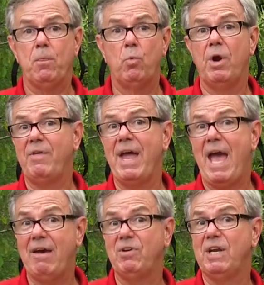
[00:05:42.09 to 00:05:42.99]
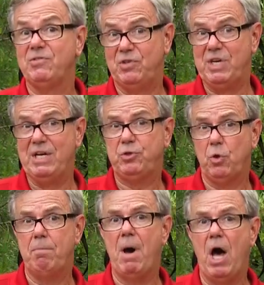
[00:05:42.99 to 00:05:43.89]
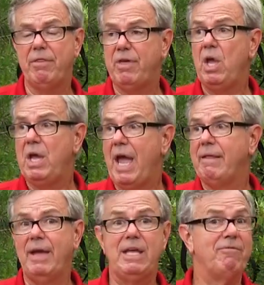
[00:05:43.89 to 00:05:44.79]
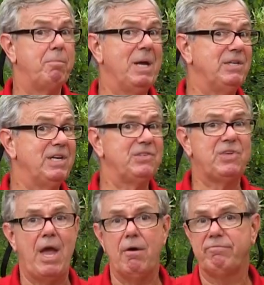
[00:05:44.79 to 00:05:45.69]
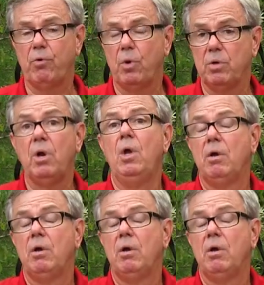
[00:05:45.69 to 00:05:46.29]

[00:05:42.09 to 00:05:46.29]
where they have it as dental month and they give a big discount for,